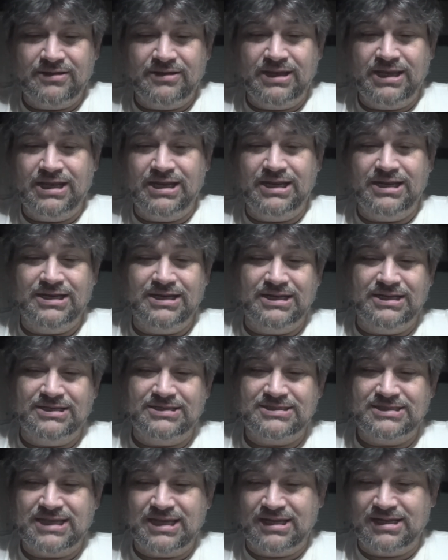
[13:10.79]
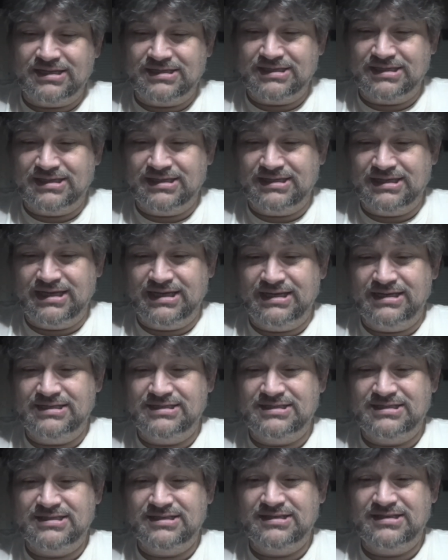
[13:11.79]
it in the skeleton
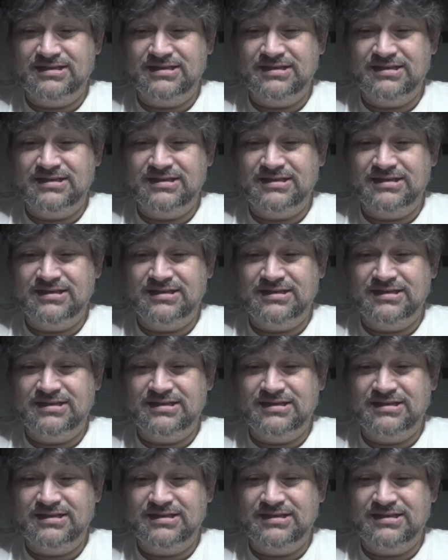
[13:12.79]
case.